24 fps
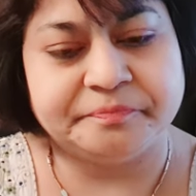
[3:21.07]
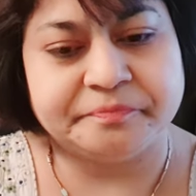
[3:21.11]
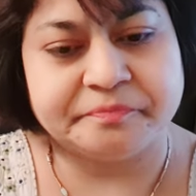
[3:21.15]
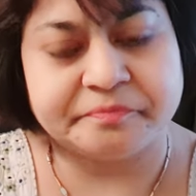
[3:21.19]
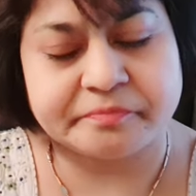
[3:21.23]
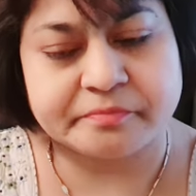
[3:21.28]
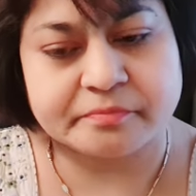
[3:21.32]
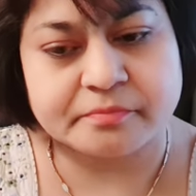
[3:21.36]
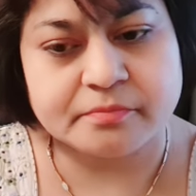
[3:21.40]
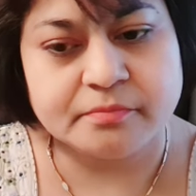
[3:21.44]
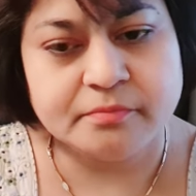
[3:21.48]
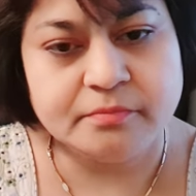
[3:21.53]

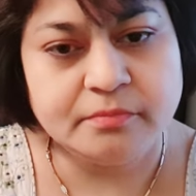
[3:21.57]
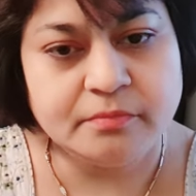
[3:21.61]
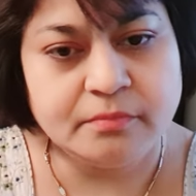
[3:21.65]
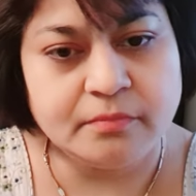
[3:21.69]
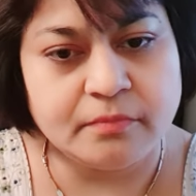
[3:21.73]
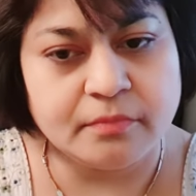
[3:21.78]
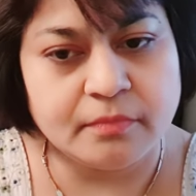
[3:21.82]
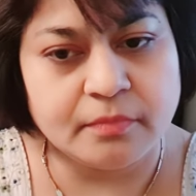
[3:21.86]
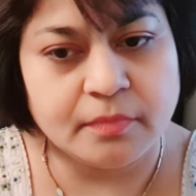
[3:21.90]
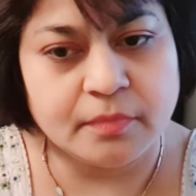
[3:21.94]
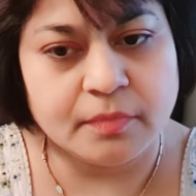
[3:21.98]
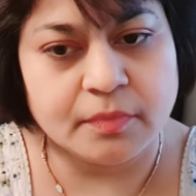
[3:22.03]

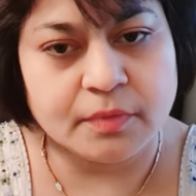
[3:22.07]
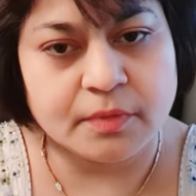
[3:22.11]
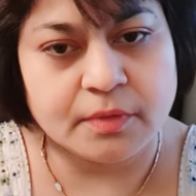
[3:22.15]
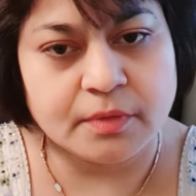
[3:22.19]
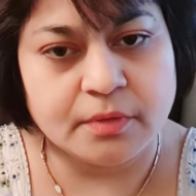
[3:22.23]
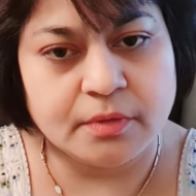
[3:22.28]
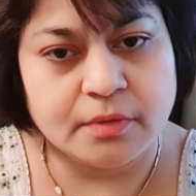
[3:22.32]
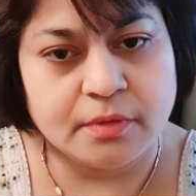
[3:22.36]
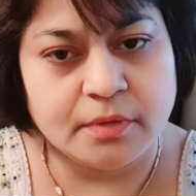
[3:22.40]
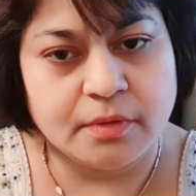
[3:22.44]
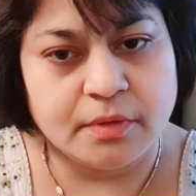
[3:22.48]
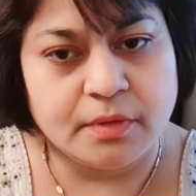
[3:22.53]

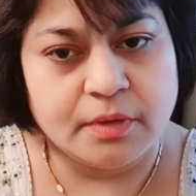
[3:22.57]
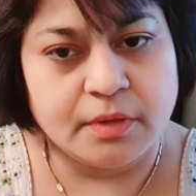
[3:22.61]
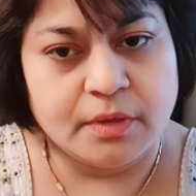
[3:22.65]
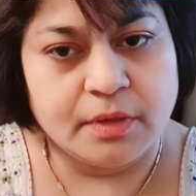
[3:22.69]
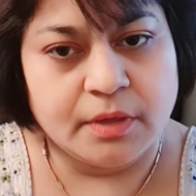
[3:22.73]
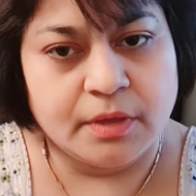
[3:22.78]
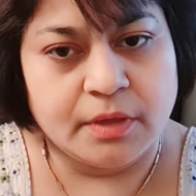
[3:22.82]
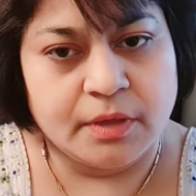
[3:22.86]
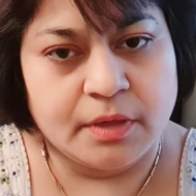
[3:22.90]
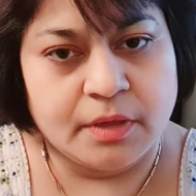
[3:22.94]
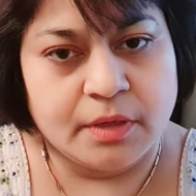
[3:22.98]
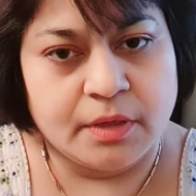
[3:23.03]

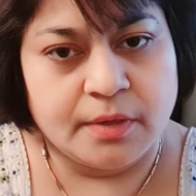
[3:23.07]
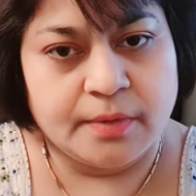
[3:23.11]
Nothing is said.